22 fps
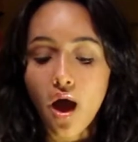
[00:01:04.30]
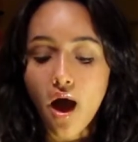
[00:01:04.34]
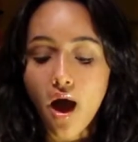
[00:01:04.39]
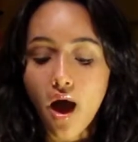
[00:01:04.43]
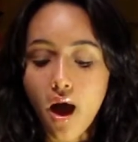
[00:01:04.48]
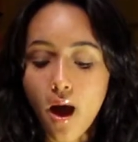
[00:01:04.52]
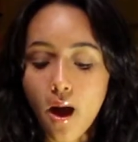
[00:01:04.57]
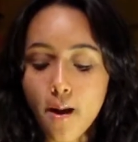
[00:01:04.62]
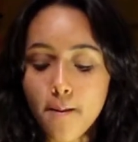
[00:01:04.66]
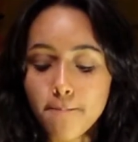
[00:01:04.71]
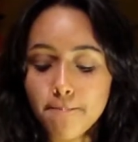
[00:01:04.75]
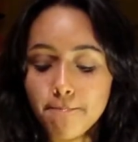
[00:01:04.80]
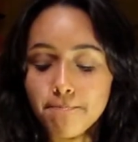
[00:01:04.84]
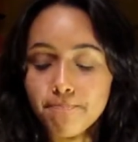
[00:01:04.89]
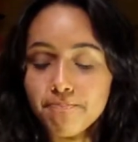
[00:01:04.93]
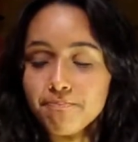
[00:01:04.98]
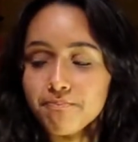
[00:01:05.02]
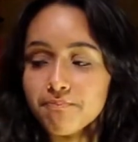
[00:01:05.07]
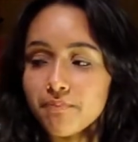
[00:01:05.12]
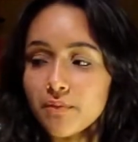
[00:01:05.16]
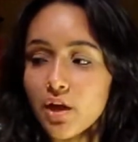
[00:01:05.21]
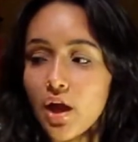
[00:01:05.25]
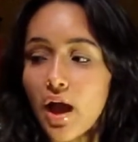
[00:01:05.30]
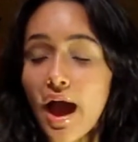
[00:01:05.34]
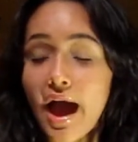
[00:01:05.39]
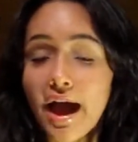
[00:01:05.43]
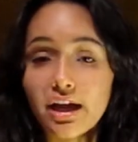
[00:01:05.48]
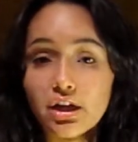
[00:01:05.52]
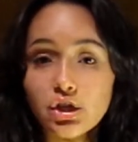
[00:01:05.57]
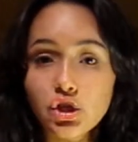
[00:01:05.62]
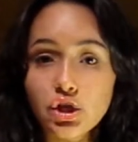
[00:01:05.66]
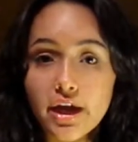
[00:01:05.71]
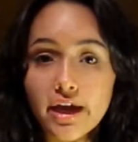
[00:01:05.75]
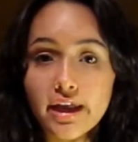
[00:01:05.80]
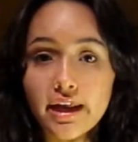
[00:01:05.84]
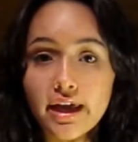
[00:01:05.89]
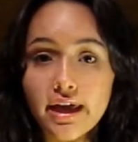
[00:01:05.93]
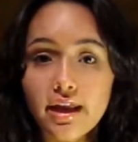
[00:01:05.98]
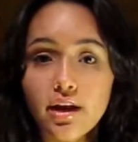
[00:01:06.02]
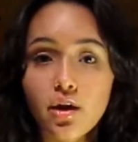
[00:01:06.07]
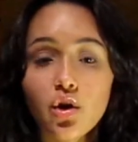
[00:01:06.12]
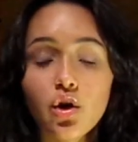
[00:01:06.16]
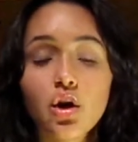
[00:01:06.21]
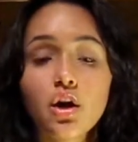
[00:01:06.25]
um,
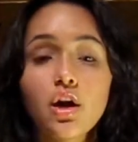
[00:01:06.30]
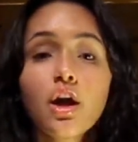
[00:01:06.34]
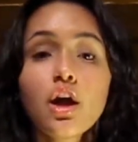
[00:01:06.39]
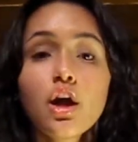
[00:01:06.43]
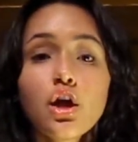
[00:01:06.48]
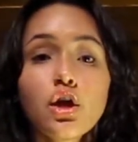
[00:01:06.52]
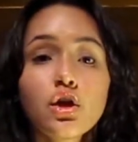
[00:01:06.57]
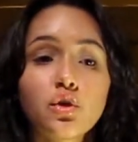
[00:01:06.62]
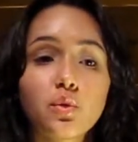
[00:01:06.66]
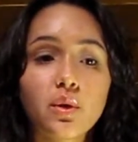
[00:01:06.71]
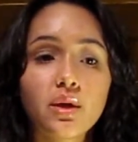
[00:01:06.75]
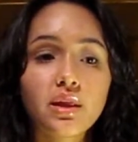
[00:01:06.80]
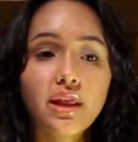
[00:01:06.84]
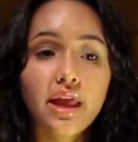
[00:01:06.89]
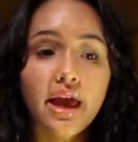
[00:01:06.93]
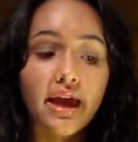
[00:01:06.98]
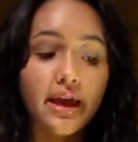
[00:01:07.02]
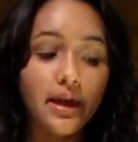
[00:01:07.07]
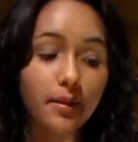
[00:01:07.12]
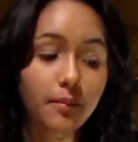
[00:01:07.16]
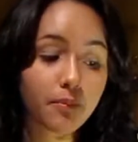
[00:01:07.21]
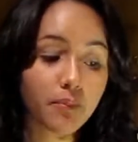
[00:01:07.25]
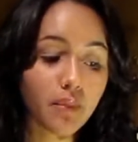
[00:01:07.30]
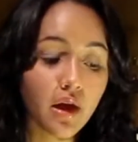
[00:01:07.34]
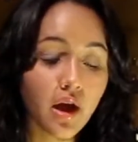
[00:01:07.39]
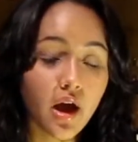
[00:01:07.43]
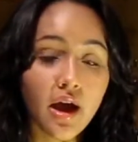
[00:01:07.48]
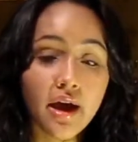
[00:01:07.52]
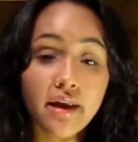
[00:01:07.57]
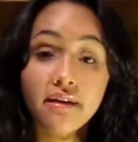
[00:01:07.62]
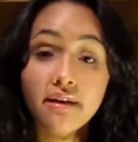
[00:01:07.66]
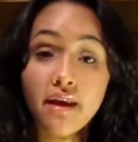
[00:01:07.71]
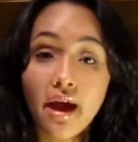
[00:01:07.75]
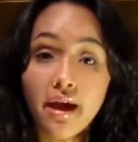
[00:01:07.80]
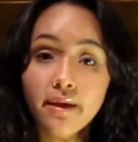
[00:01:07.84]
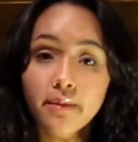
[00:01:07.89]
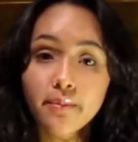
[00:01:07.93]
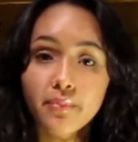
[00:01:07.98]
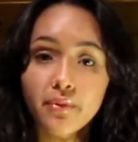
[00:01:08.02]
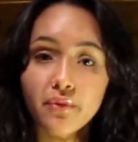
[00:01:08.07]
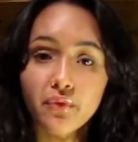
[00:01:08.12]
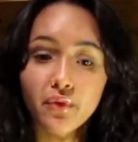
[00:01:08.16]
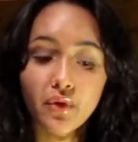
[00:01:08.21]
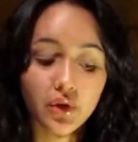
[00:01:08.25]
hydrated or you could, like, at
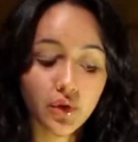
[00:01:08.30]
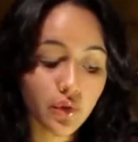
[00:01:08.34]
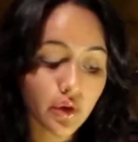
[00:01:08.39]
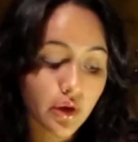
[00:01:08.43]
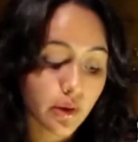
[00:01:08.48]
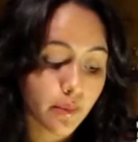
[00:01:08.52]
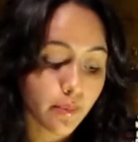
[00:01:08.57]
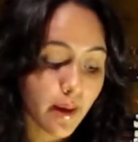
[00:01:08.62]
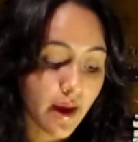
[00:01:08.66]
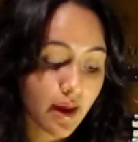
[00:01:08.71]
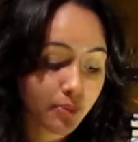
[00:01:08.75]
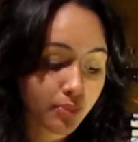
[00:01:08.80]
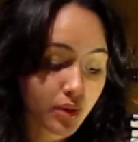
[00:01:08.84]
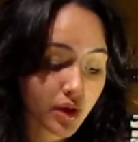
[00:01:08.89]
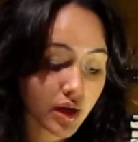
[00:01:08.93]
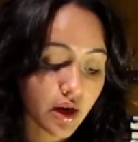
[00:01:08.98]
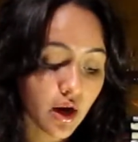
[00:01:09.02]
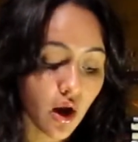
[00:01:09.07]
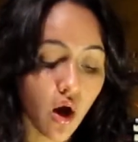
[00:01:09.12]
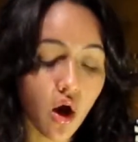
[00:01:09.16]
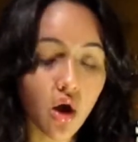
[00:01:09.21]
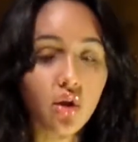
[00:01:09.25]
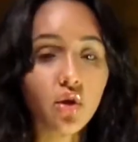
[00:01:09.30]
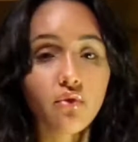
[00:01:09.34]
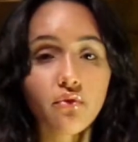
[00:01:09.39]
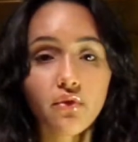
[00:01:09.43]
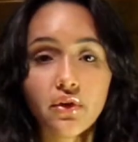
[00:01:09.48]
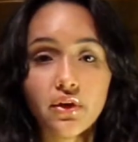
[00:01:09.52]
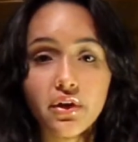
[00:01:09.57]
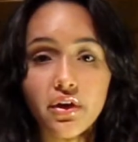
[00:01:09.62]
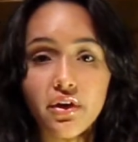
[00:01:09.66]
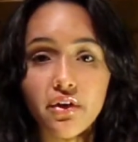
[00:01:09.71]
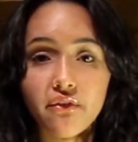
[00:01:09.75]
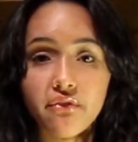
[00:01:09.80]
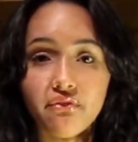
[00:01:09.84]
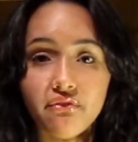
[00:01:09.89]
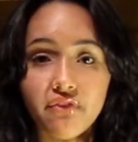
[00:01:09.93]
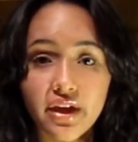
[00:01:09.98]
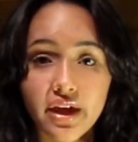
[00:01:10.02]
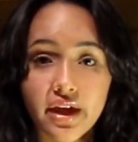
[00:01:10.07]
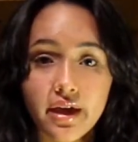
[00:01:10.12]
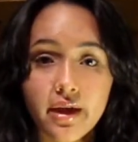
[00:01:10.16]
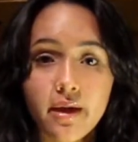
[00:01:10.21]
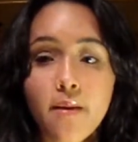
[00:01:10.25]
night before you go to bed, put it all over your
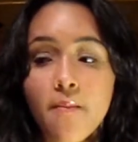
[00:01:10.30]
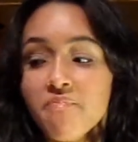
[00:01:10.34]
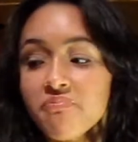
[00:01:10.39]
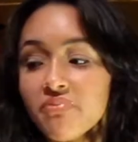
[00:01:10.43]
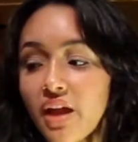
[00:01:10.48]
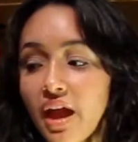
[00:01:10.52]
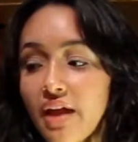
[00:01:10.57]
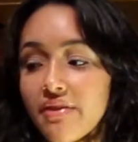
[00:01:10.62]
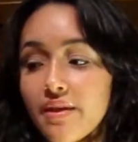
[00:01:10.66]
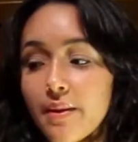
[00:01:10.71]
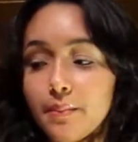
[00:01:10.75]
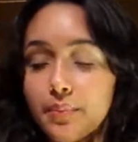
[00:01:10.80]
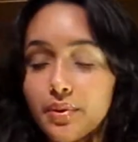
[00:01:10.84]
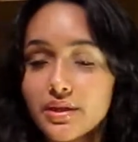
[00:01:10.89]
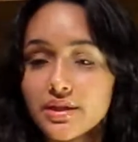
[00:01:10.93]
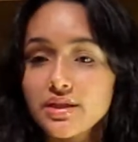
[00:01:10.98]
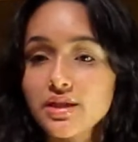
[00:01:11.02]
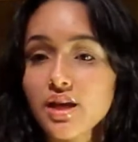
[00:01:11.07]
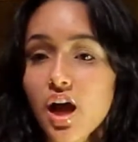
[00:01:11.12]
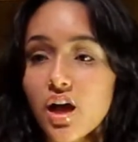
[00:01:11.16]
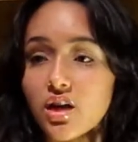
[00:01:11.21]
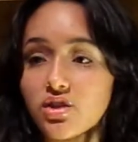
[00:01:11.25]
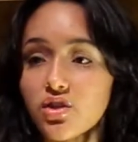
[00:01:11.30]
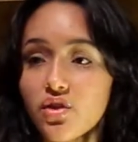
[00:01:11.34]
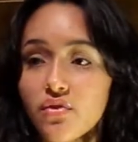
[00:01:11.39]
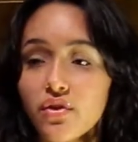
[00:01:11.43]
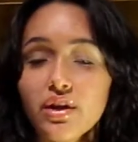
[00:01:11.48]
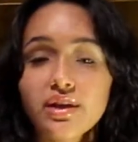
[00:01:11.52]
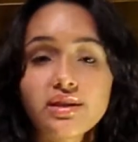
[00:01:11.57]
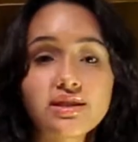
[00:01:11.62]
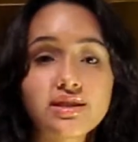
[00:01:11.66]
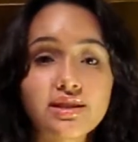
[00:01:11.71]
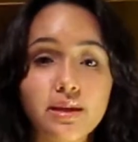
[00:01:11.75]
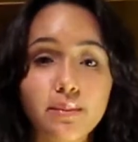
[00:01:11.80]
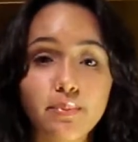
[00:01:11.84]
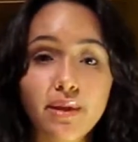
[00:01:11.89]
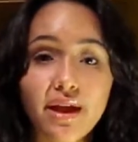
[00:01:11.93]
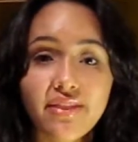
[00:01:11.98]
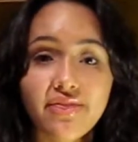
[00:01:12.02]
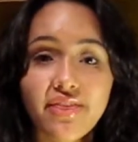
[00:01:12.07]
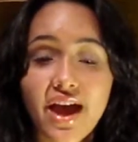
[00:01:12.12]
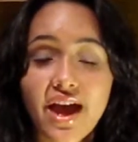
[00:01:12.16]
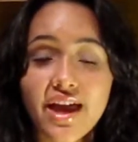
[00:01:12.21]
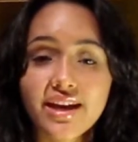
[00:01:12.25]
feet and then put socks over it and sleep
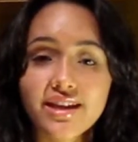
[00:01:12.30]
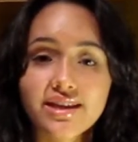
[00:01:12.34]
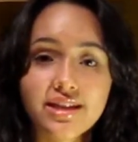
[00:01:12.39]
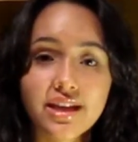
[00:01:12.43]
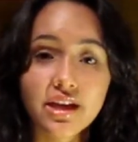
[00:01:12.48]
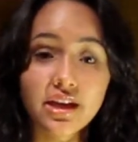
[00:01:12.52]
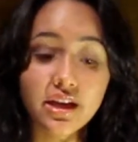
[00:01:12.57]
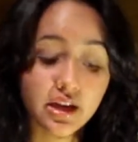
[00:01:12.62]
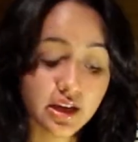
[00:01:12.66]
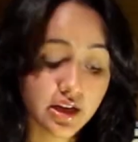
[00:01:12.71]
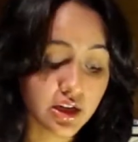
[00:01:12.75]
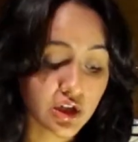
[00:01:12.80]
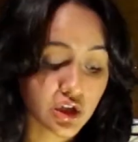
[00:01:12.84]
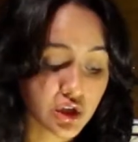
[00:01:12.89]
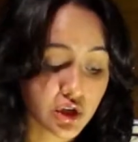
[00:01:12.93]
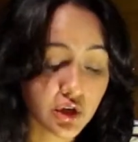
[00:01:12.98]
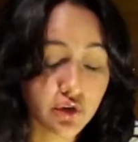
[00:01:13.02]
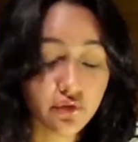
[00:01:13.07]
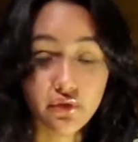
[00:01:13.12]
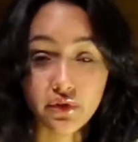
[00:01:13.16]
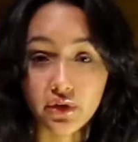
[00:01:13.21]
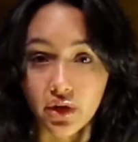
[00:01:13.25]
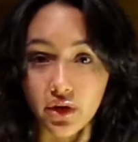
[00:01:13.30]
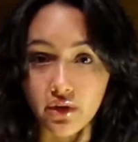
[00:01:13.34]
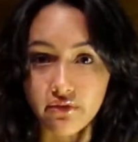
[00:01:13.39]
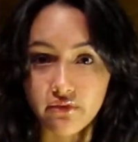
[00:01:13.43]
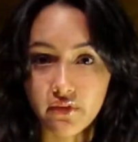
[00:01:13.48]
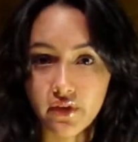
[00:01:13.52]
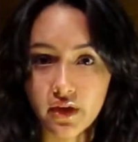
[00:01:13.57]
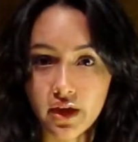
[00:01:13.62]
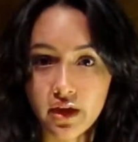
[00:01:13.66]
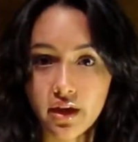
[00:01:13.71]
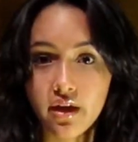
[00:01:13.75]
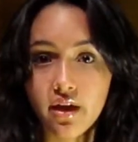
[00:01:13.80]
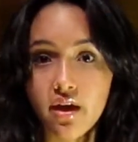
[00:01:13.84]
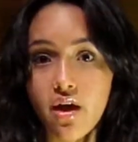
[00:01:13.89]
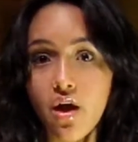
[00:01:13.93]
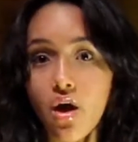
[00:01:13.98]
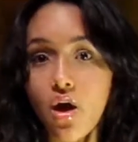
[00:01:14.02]
like that. And it's like a conditioner for your feet.